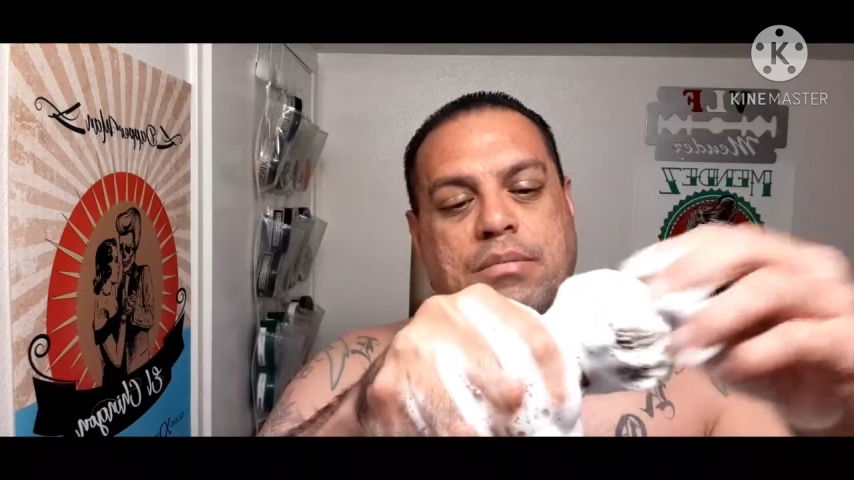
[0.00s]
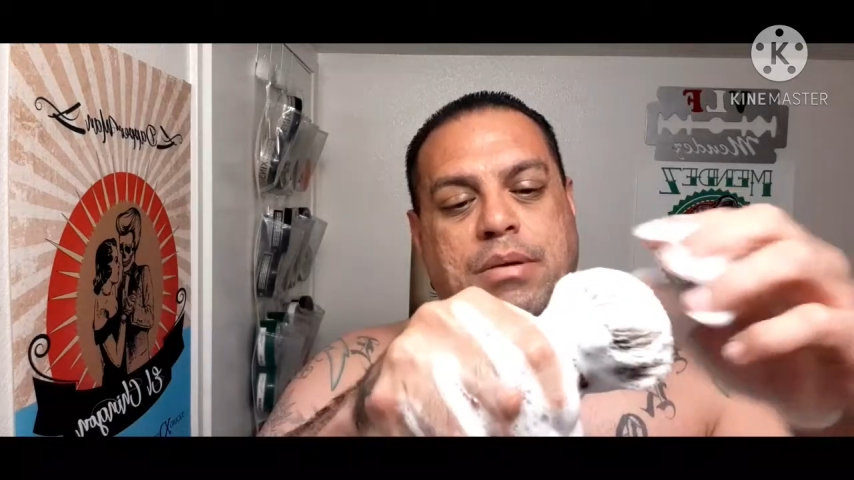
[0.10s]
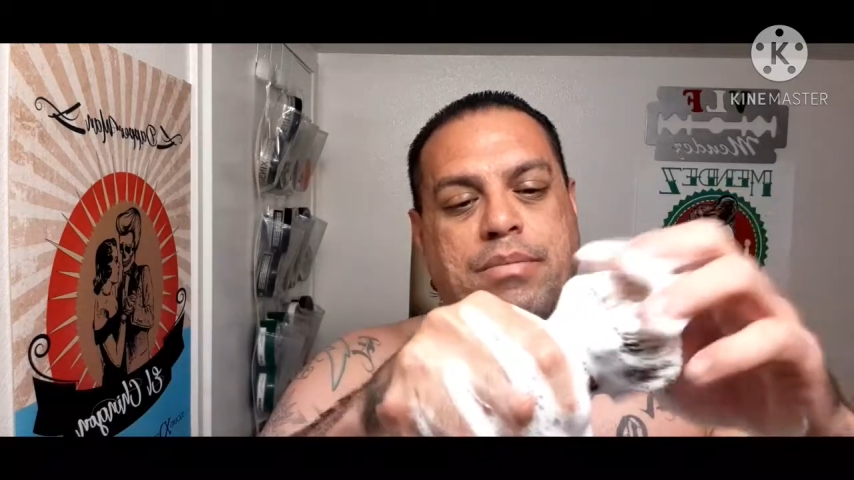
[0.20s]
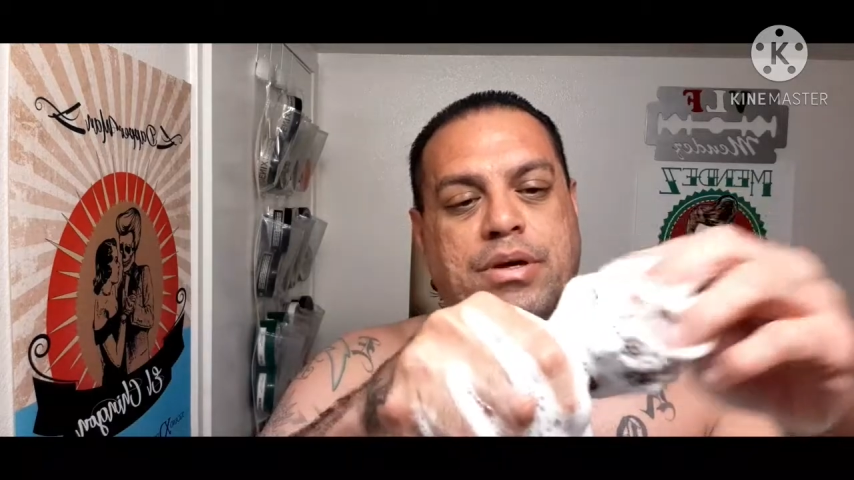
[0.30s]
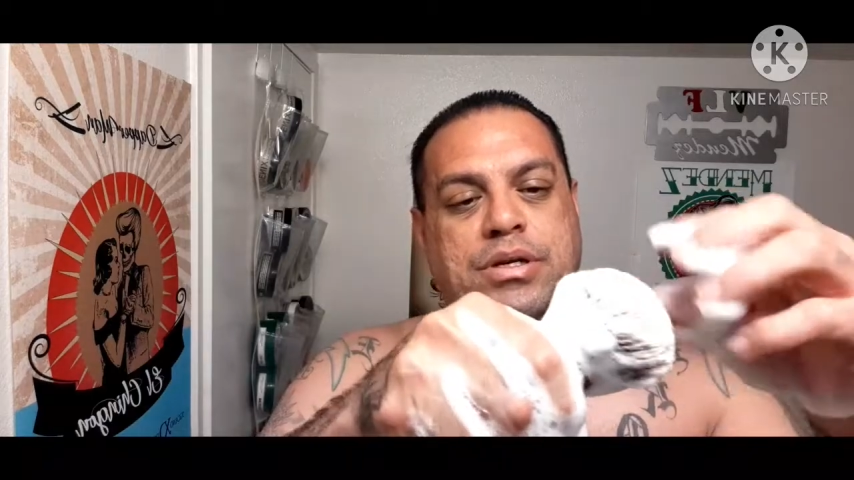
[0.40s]
my
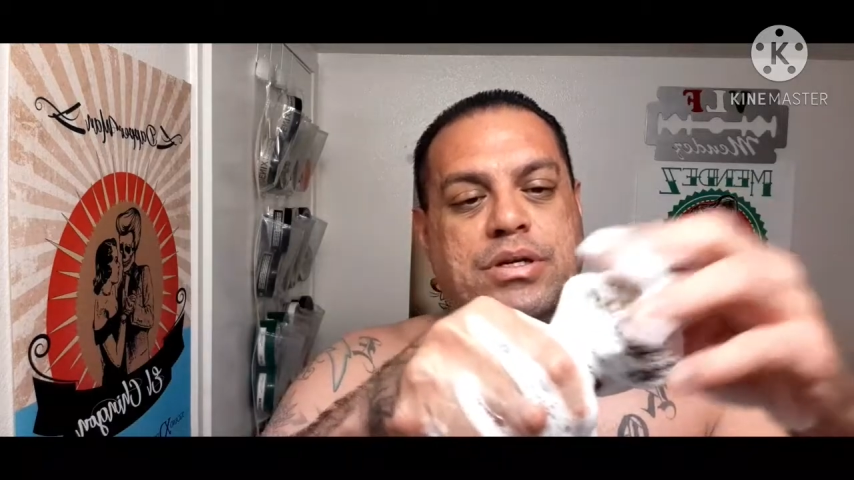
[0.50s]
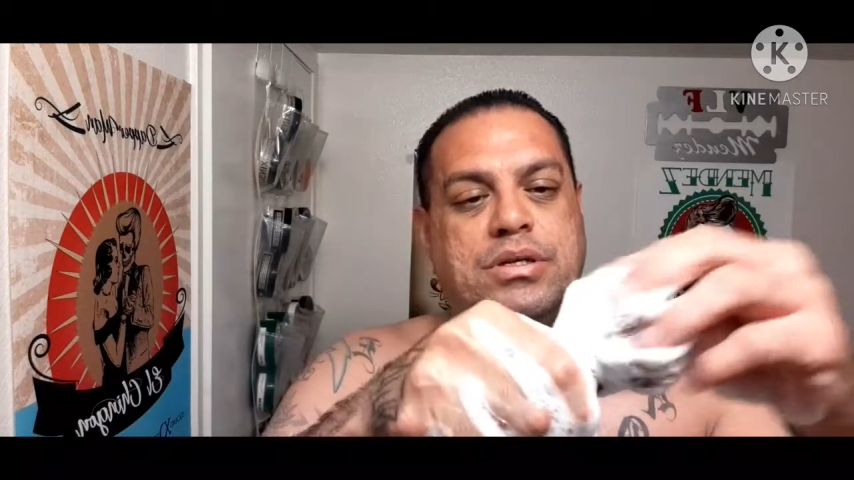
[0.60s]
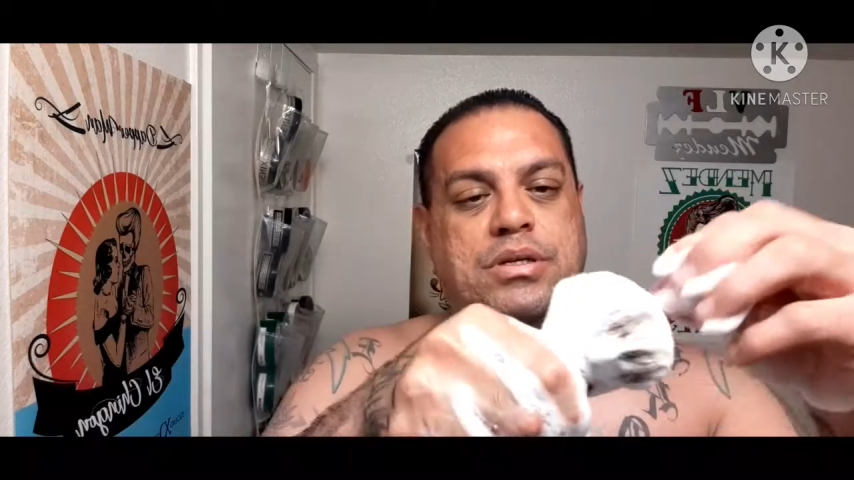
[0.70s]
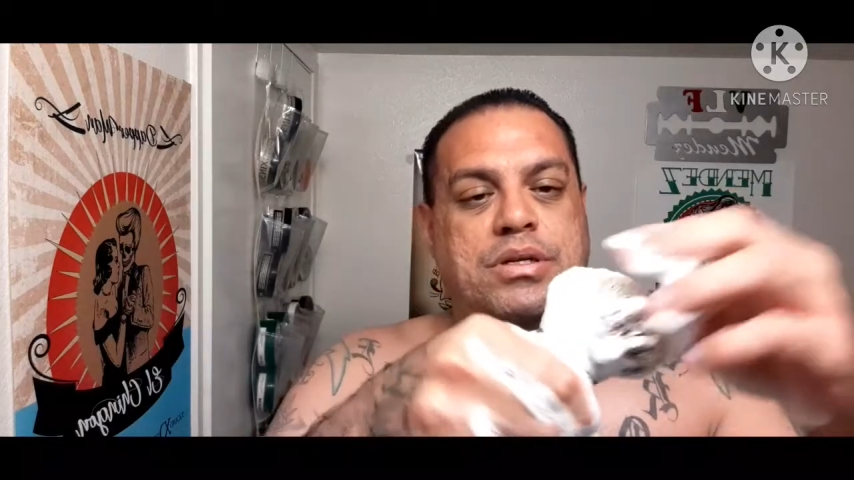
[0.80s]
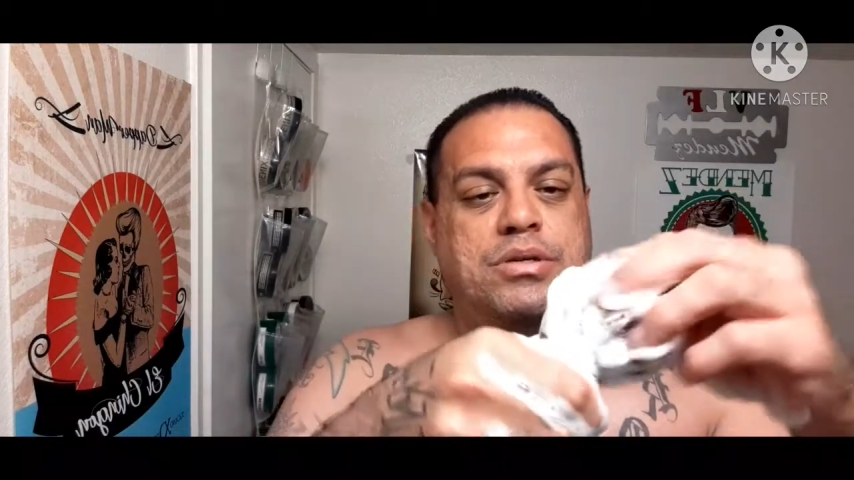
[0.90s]

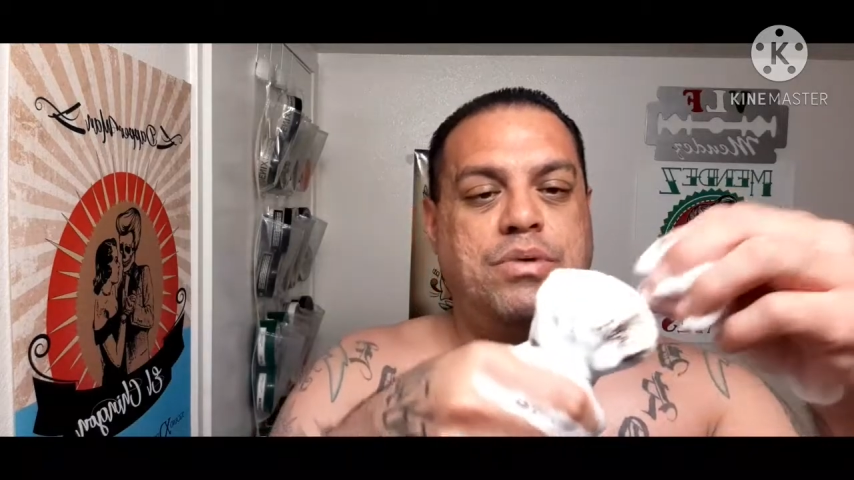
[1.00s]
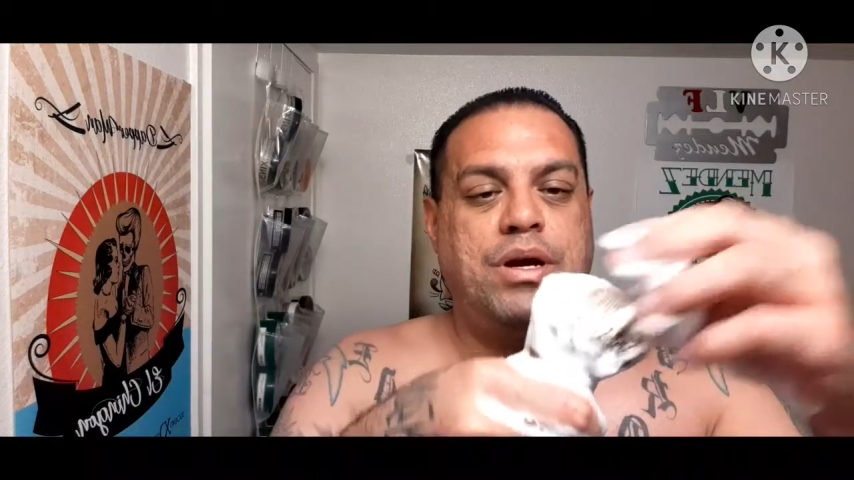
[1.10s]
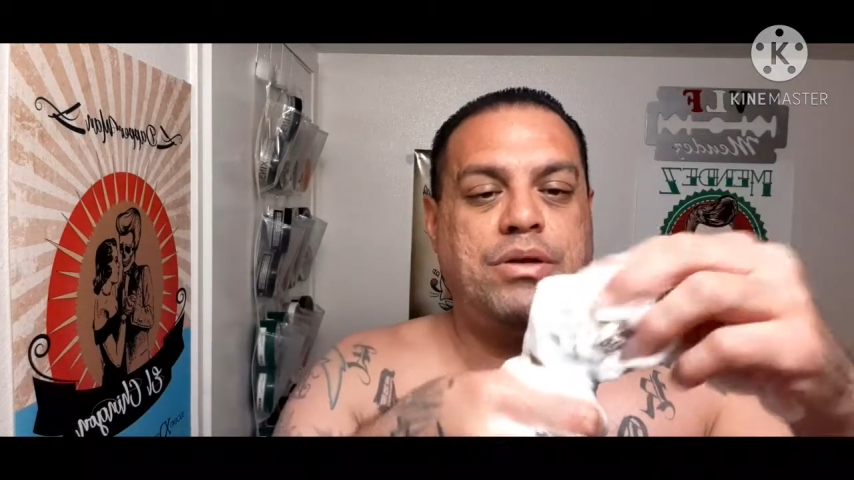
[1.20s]
brushes. This is what I